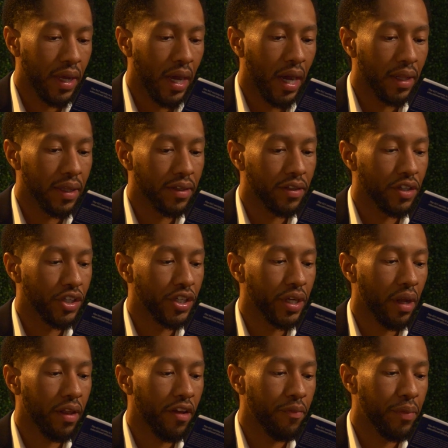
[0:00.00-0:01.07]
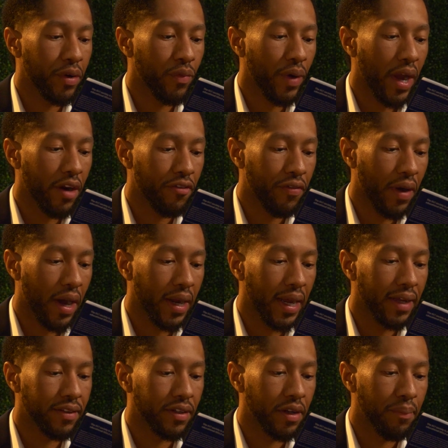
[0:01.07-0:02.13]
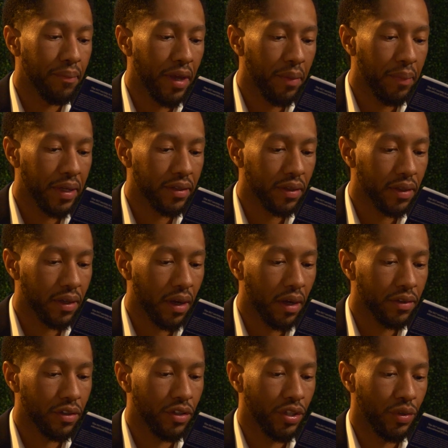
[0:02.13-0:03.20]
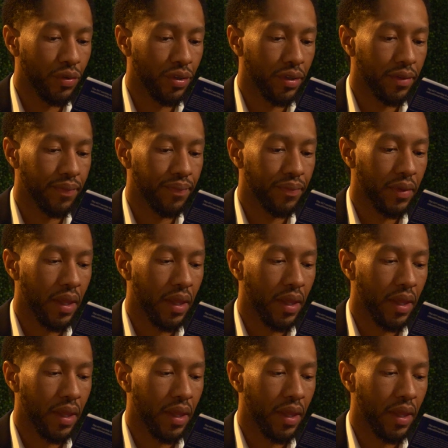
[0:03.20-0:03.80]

unless it shall have been ratified as an amendment to the Constitution